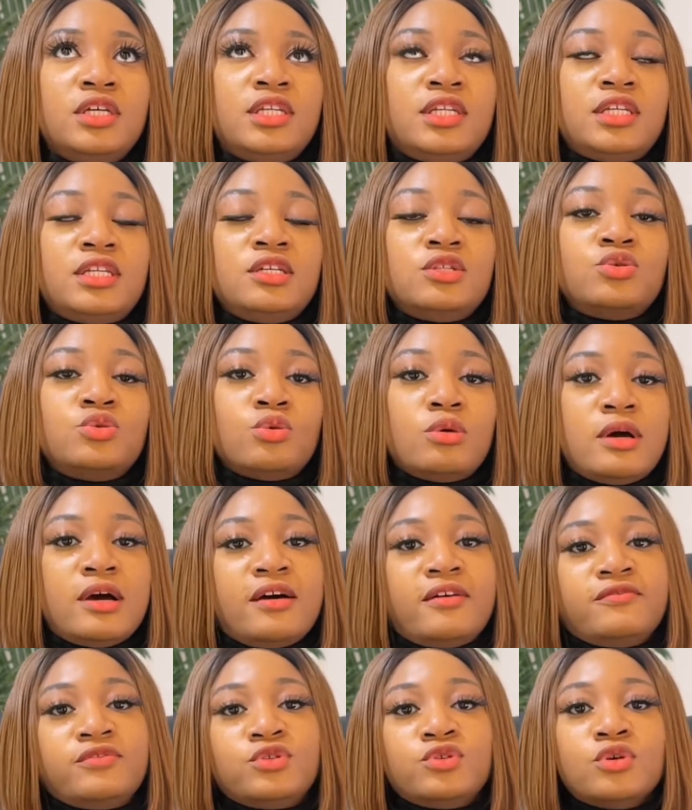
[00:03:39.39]
need to
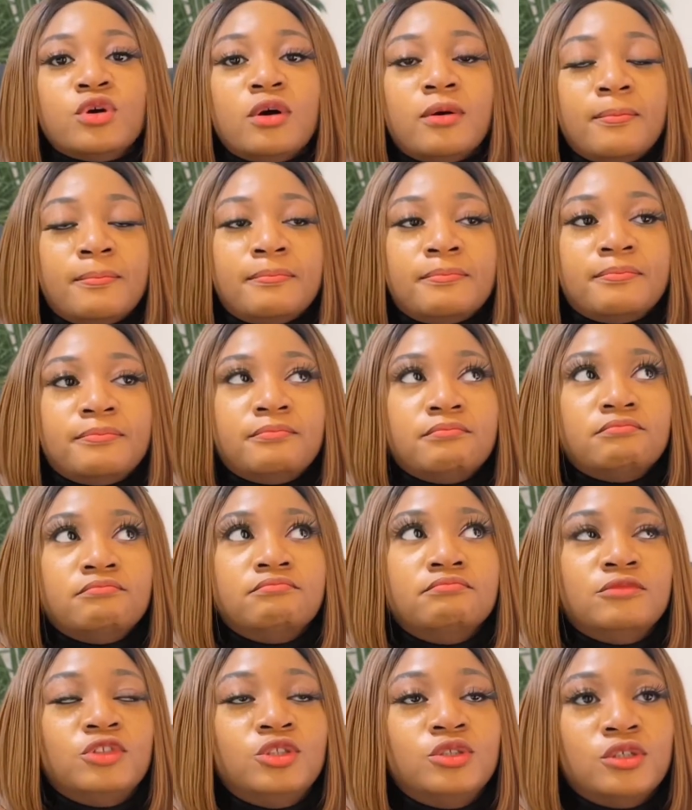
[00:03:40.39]
have some
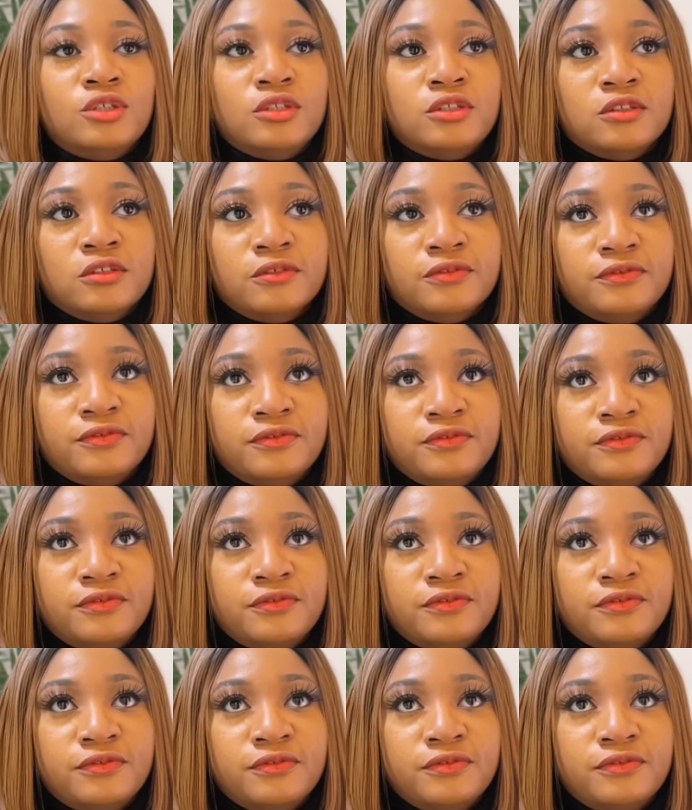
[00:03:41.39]
sort of